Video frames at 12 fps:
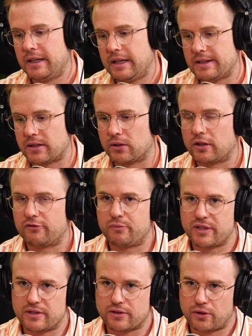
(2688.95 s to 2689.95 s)
is a lot of
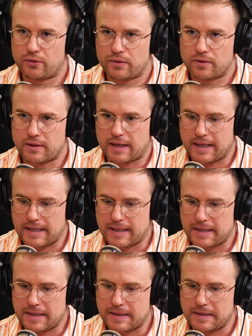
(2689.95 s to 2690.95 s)
business owners
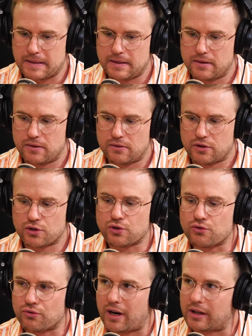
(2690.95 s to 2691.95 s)
are just
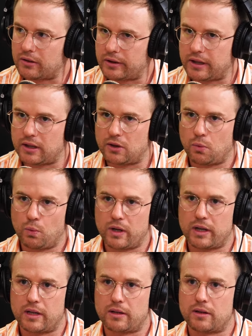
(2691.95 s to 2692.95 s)
struggling
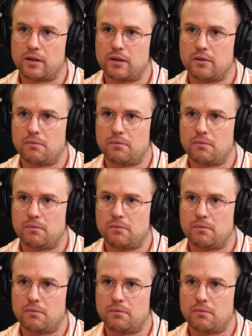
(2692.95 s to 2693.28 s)
with